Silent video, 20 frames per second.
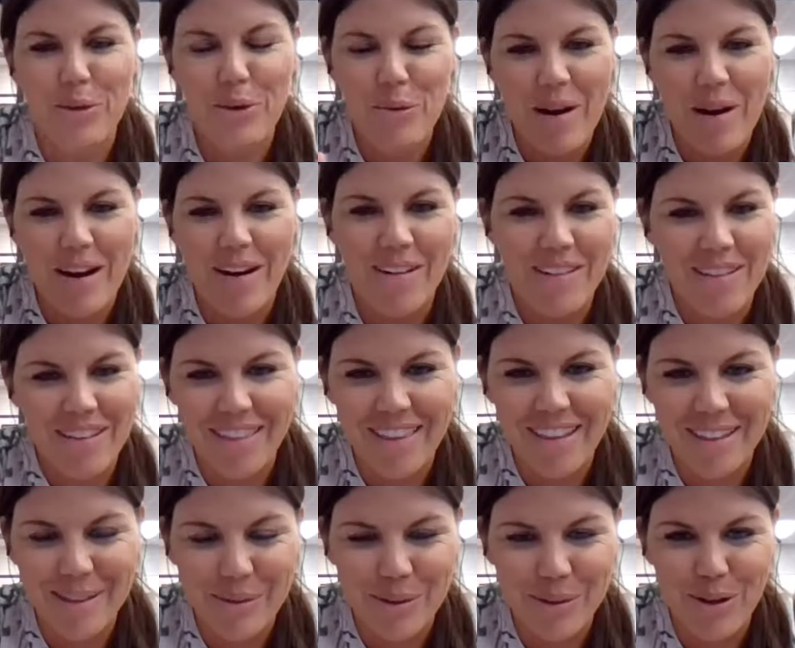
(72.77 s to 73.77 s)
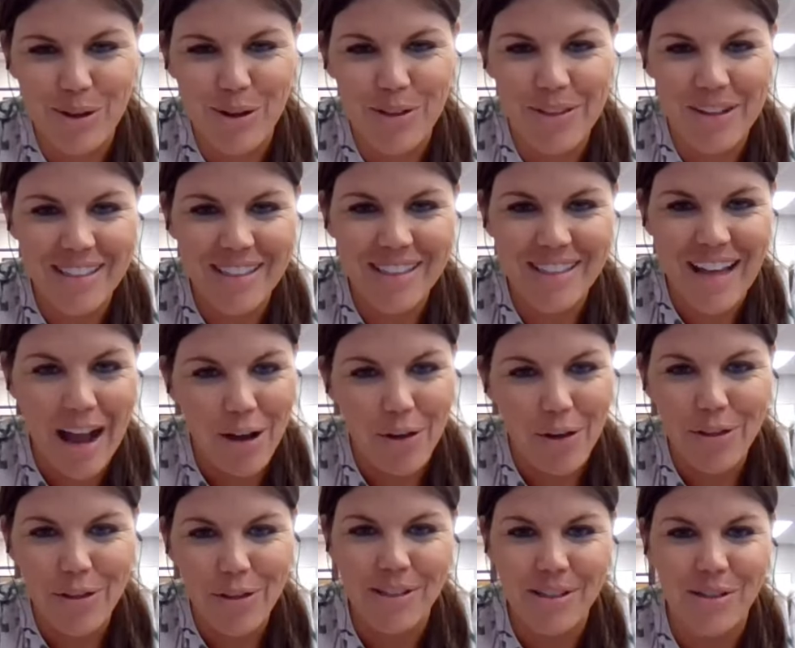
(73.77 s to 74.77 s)
aware that this was called the
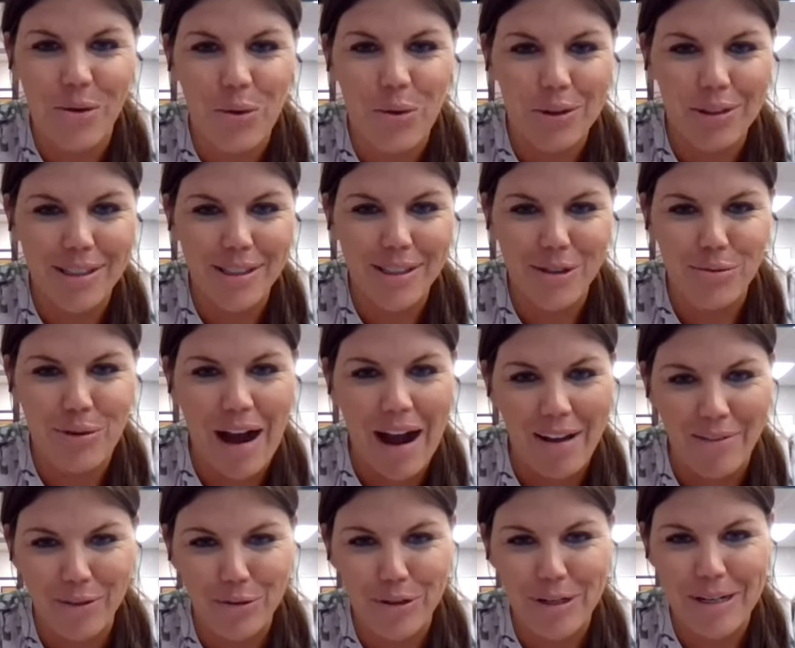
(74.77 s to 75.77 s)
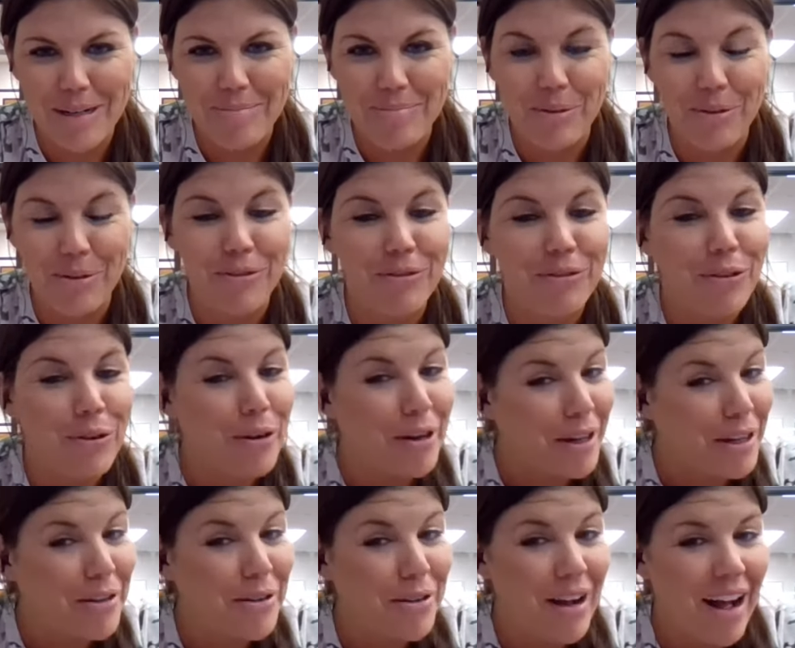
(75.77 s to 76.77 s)
South's oldest rivalry before
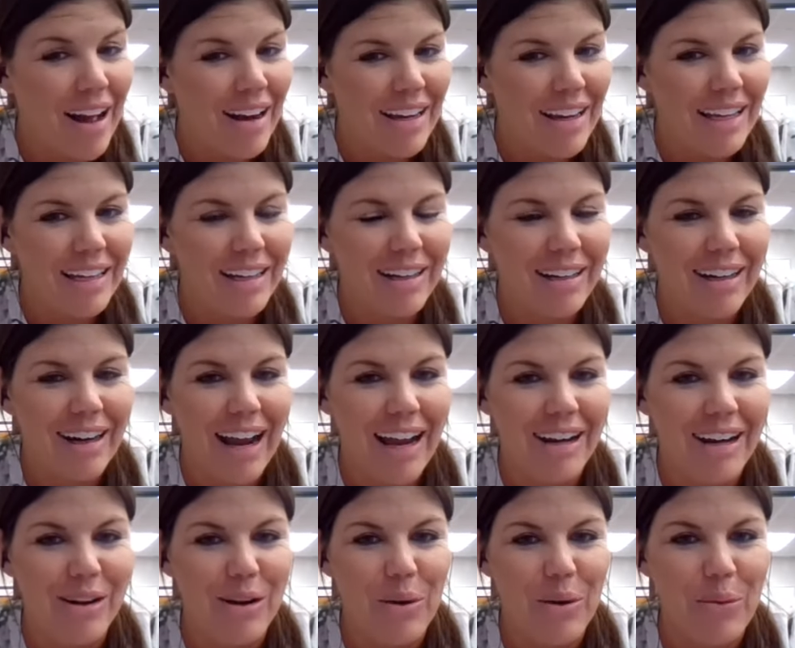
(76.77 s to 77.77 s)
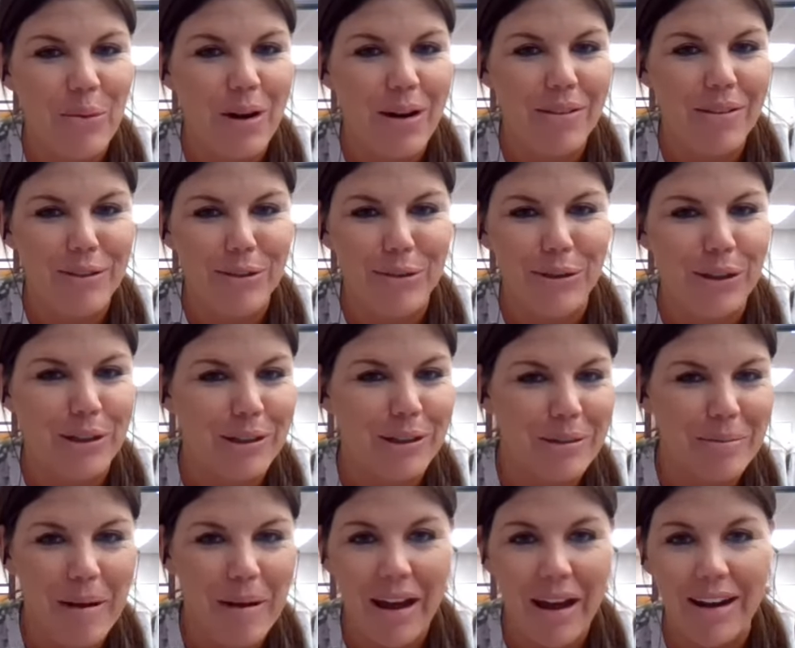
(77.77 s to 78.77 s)
you got here, and what have you
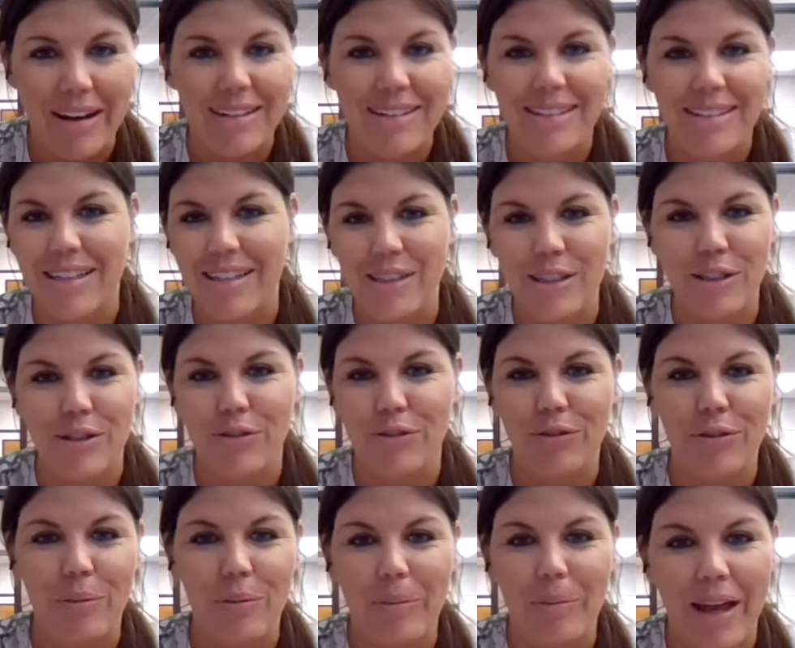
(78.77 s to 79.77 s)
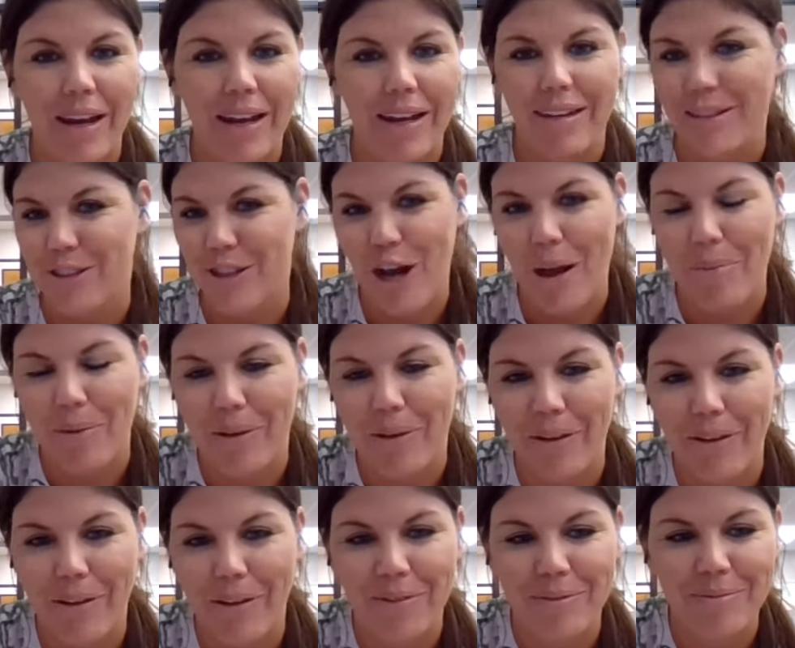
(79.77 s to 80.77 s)
learned about it since you've been in Chapel
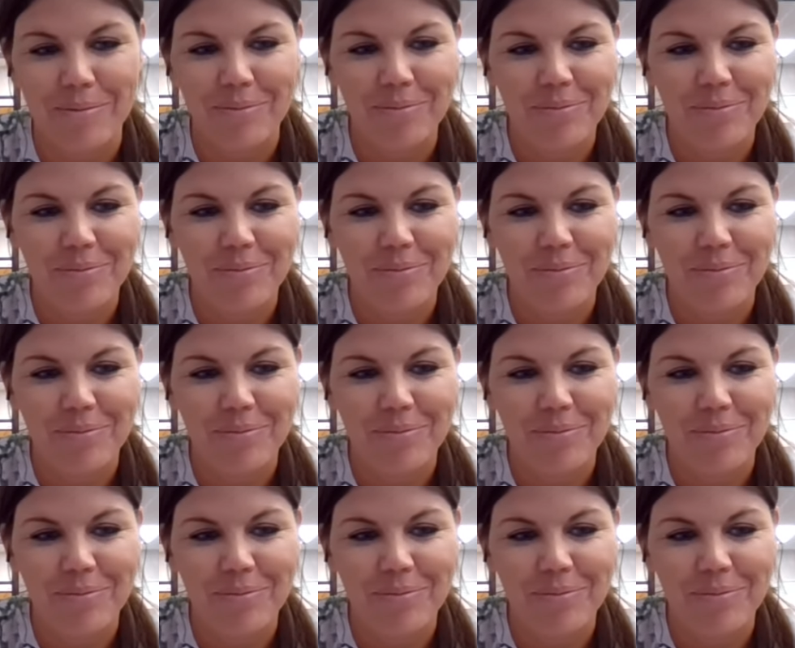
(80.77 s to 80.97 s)
Hill?